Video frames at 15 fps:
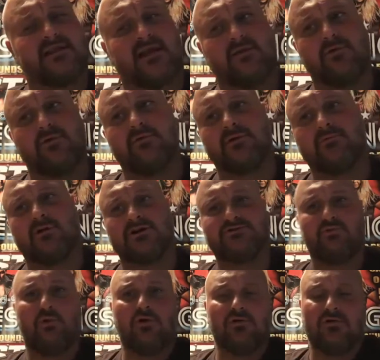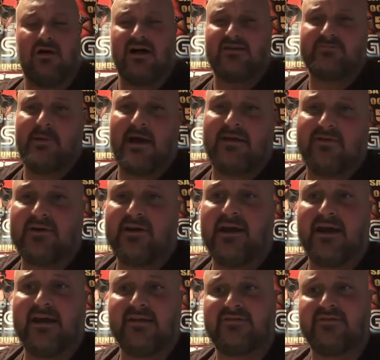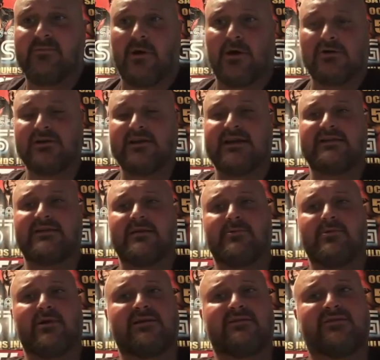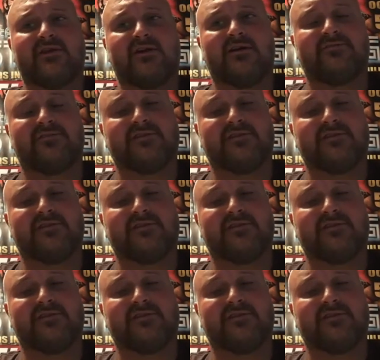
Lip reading: We went and watched World Class back in the day and some early NWA stuff